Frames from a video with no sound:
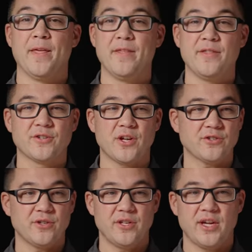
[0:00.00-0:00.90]
And then there's
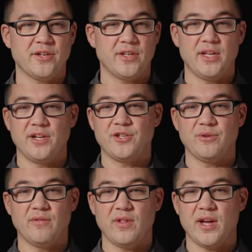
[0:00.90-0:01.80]
also the, uh, the
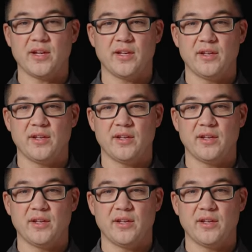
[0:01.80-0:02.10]
issue of like